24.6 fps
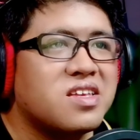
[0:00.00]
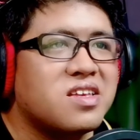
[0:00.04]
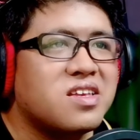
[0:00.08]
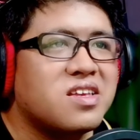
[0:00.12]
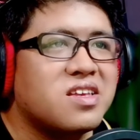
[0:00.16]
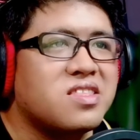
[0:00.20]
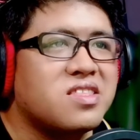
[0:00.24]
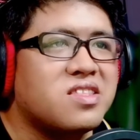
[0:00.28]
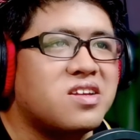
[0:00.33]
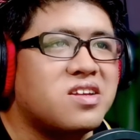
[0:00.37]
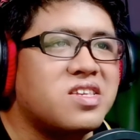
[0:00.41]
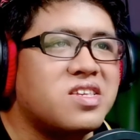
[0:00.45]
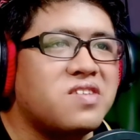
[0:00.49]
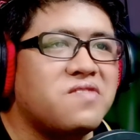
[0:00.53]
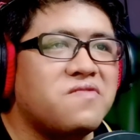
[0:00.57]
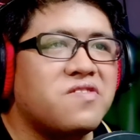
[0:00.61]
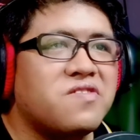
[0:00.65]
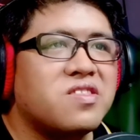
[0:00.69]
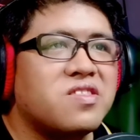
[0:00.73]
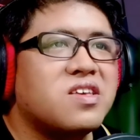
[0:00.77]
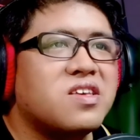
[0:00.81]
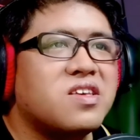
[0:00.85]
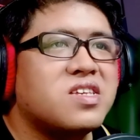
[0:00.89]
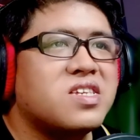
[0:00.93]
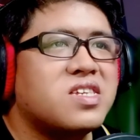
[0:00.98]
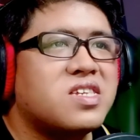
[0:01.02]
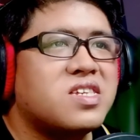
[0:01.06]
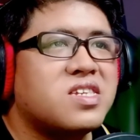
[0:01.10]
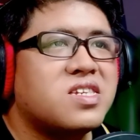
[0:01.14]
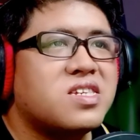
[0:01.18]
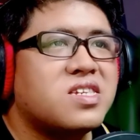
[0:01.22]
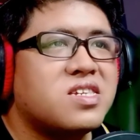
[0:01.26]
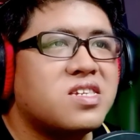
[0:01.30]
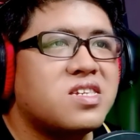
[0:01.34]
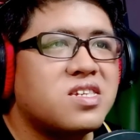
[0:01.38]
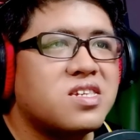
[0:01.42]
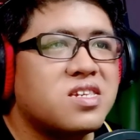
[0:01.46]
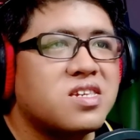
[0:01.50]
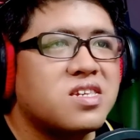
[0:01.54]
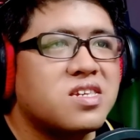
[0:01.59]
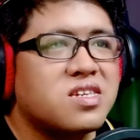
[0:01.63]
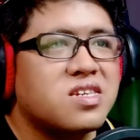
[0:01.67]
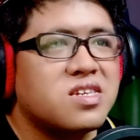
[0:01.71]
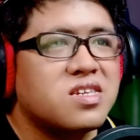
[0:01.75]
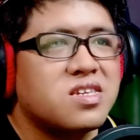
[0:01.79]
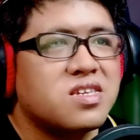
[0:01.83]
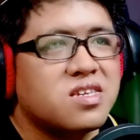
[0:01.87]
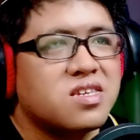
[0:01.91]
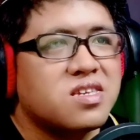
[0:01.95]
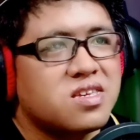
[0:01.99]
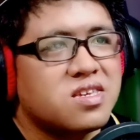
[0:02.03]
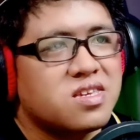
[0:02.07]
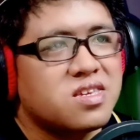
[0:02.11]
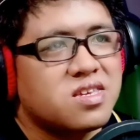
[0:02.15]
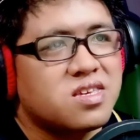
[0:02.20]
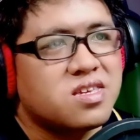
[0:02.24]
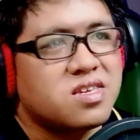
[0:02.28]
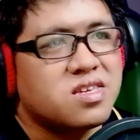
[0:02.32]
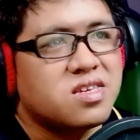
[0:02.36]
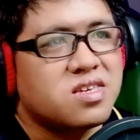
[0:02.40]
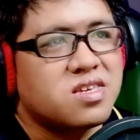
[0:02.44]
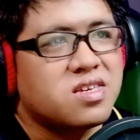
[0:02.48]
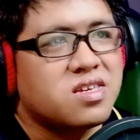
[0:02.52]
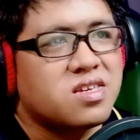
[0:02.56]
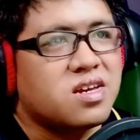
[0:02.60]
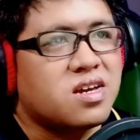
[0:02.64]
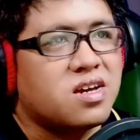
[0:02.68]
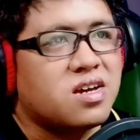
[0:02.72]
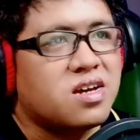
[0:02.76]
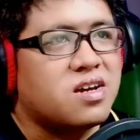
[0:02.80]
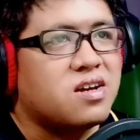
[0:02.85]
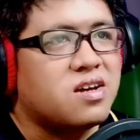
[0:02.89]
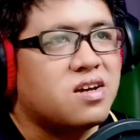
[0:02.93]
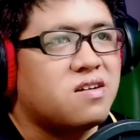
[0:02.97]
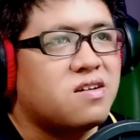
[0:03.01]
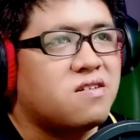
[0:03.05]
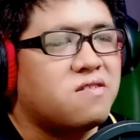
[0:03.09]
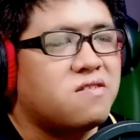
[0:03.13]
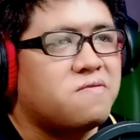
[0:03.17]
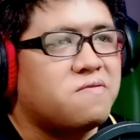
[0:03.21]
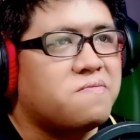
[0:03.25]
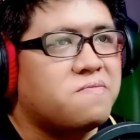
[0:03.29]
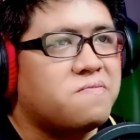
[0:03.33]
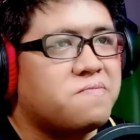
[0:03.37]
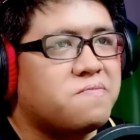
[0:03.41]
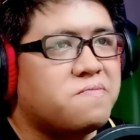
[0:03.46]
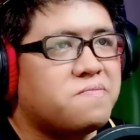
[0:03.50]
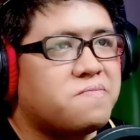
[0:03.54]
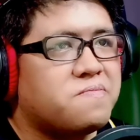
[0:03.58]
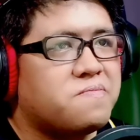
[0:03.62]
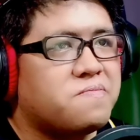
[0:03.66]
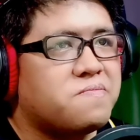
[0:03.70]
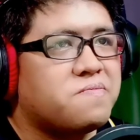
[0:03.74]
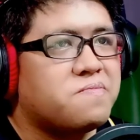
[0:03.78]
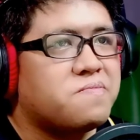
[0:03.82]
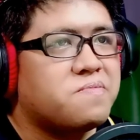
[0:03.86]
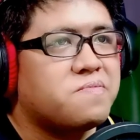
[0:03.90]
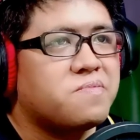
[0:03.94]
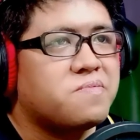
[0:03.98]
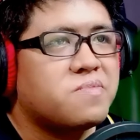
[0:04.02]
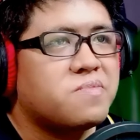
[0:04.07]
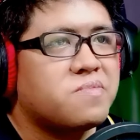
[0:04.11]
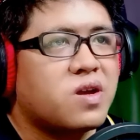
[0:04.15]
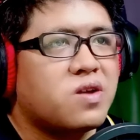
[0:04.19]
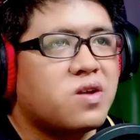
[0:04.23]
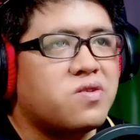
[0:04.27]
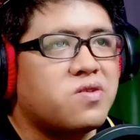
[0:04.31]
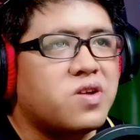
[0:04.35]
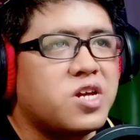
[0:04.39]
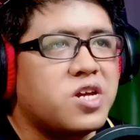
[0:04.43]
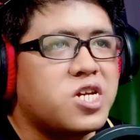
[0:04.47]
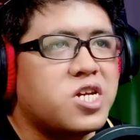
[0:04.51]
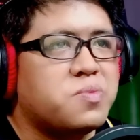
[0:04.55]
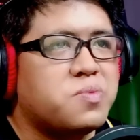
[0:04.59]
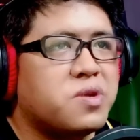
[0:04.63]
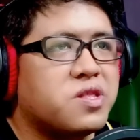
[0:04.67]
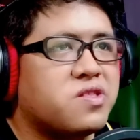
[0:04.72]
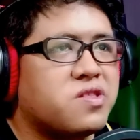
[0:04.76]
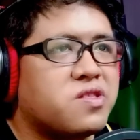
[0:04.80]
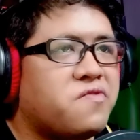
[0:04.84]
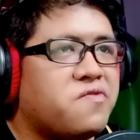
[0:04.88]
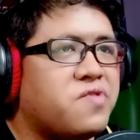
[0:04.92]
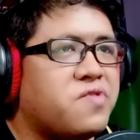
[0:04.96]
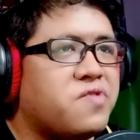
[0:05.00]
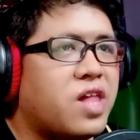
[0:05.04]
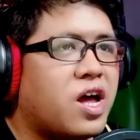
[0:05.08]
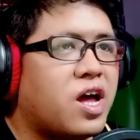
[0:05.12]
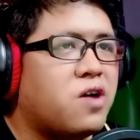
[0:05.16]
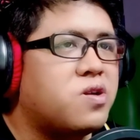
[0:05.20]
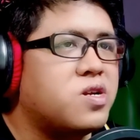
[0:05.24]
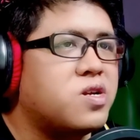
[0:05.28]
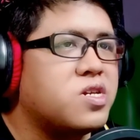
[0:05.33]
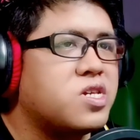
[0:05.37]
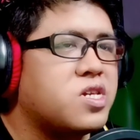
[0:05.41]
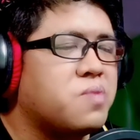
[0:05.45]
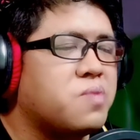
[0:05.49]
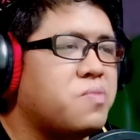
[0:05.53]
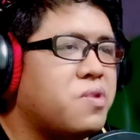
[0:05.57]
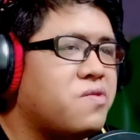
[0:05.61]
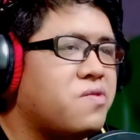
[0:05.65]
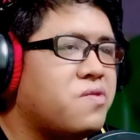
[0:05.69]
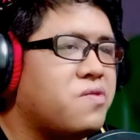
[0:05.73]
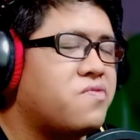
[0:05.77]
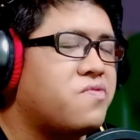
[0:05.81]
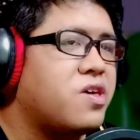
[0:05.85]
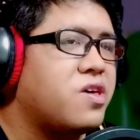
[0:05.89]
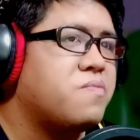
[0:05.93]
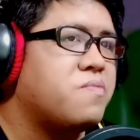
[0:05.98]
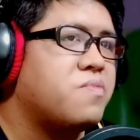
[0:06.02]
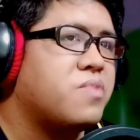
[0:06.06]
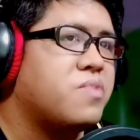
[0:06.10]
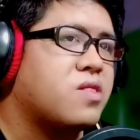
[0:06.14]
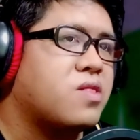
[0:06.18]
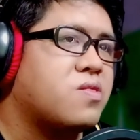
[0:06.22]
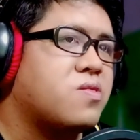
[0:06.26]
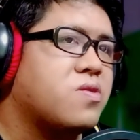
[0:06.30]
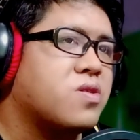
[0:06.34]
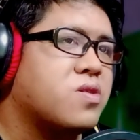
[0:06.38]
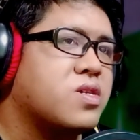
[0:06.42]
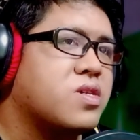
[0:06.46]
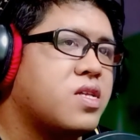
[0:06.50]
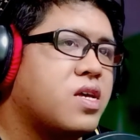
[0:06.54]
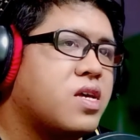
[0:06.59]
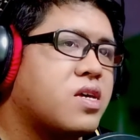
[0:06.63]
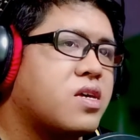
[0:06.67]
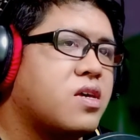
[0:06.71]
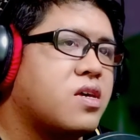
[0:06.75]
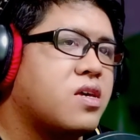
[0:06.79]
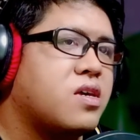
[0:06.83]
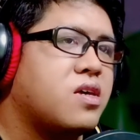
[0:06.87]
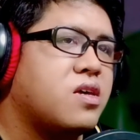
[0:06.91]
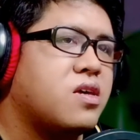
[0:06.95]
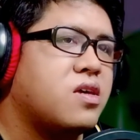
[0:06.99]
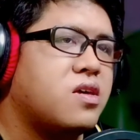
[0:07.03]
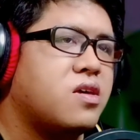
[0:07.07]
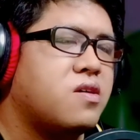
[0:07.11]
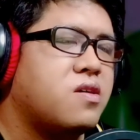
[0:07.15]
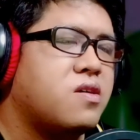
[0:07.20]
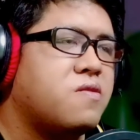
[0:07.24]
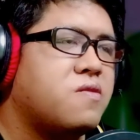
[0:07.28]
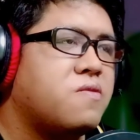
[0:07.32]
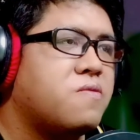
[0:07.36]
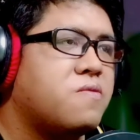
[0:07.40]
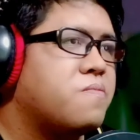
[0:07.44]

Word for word: And there's even this um arrangement of flowers above them that looks like a